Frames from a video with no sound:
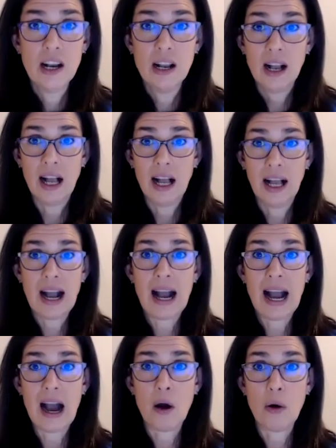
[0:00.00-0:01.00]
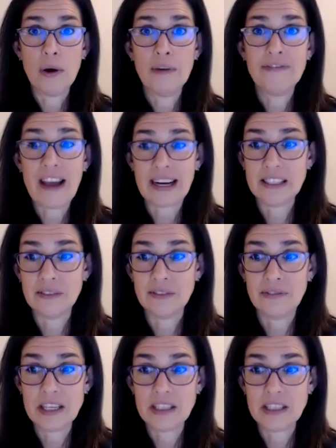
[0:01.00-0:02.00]
how effective
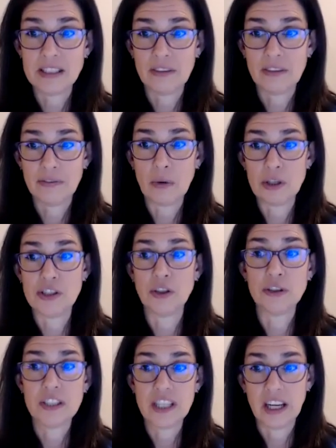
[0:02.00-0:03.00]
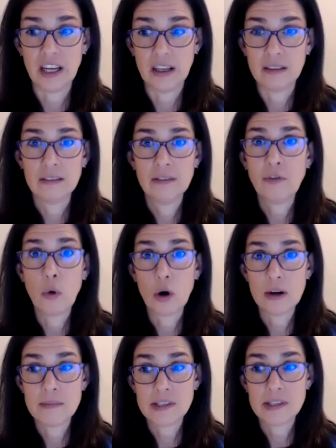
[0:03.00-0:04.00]
these different resulting
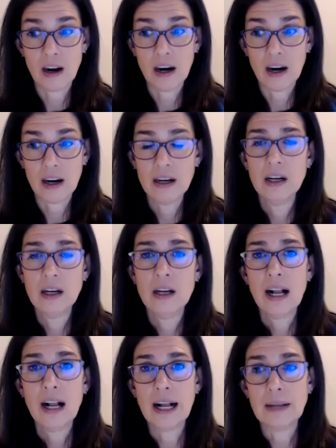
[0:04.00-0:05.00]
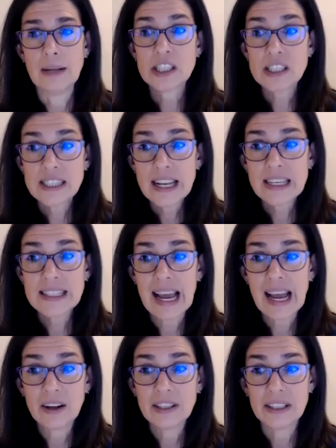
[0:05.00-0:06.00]
forms are? Just sitting
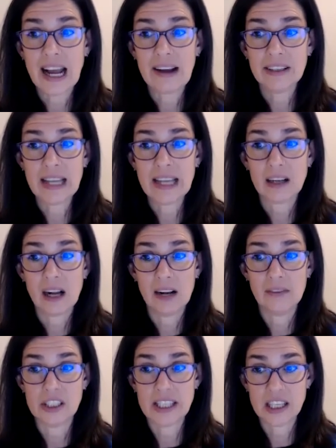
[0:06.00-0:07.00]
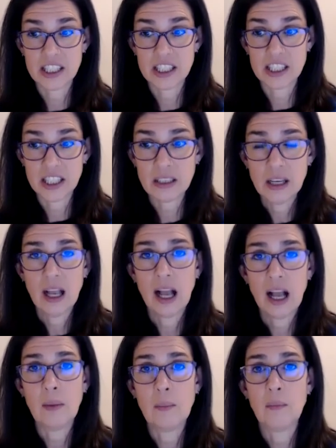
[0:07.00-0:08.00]
down and having that conversation
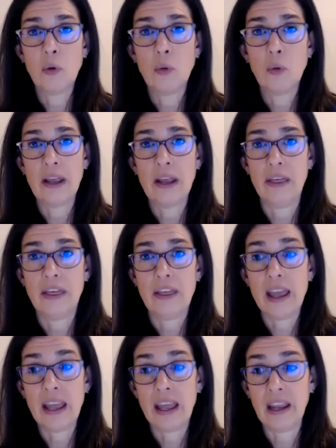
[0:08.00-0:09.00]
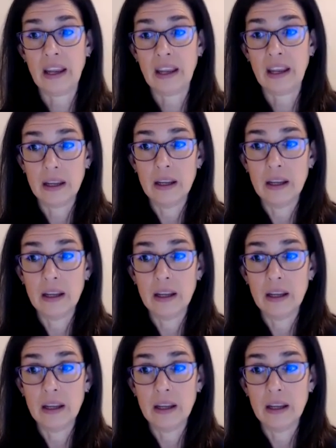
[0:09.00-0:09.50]
with a